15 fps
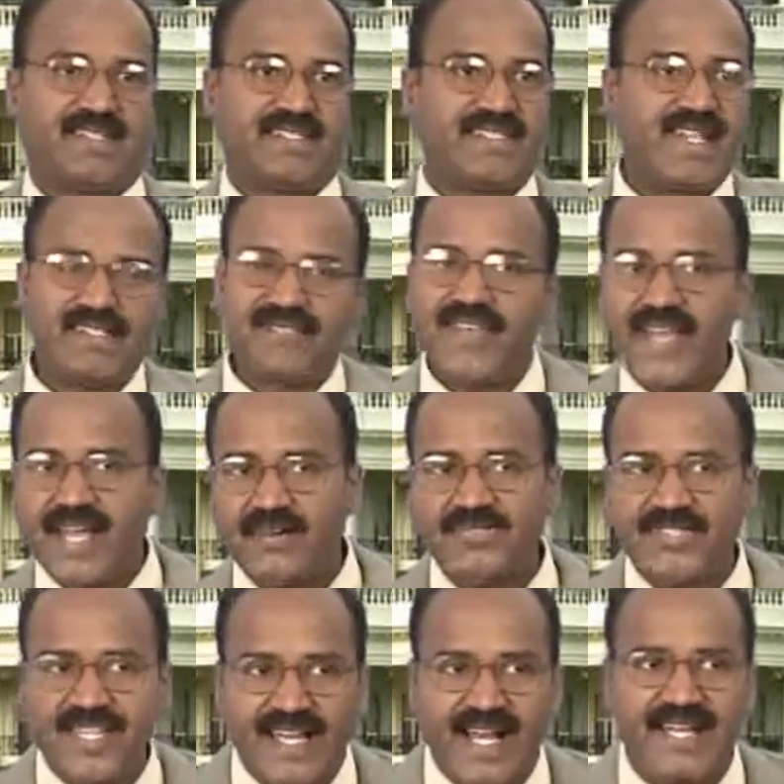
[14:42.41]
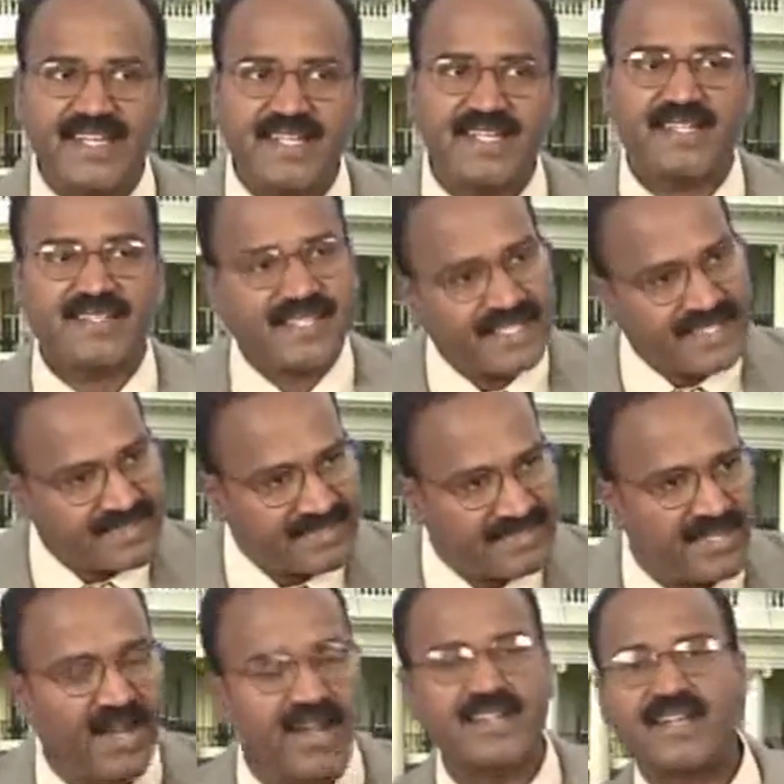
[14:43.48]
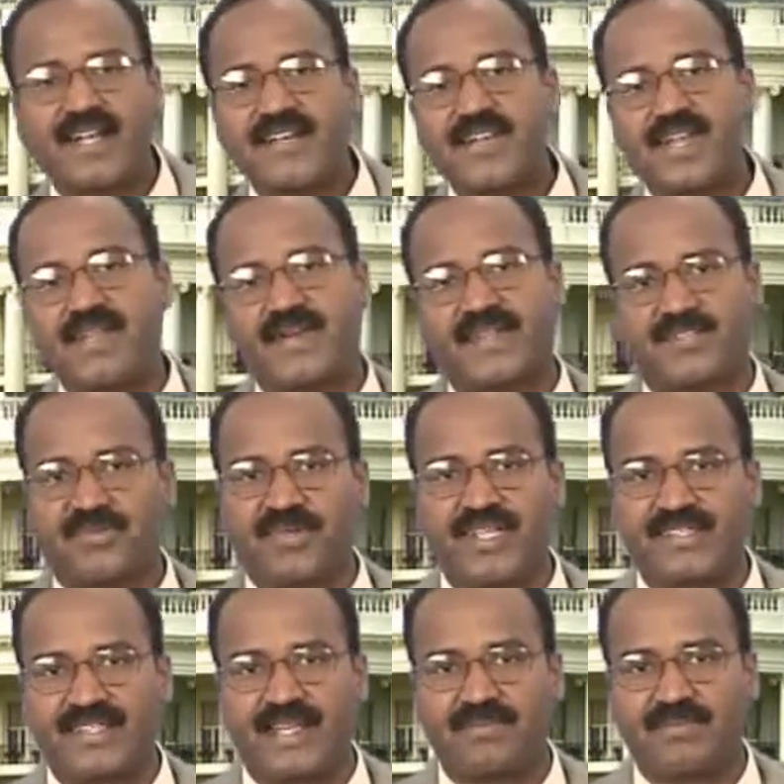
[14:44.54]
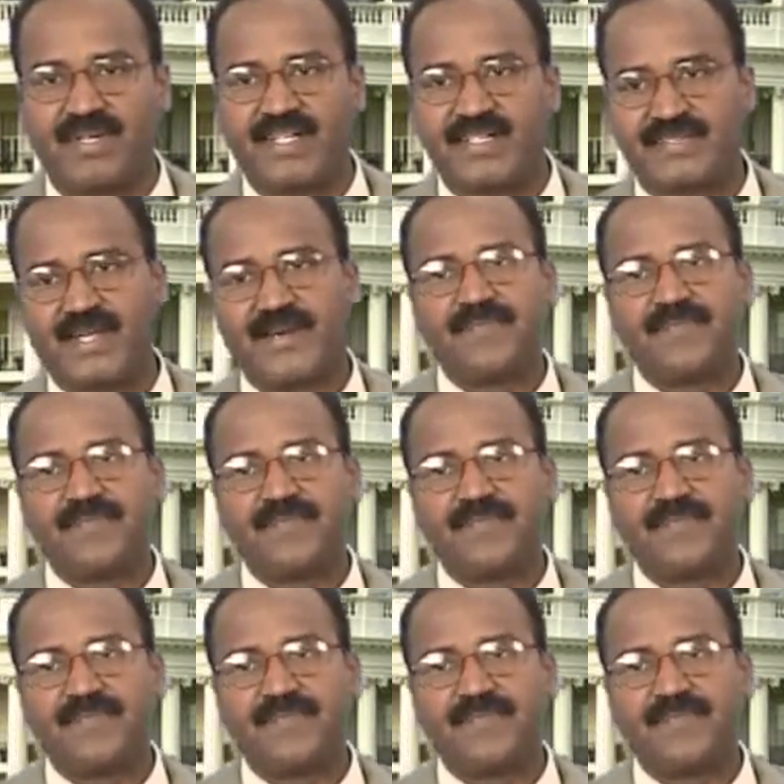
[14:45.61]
Just we have seen addition, that is non-continuous UDC numbers.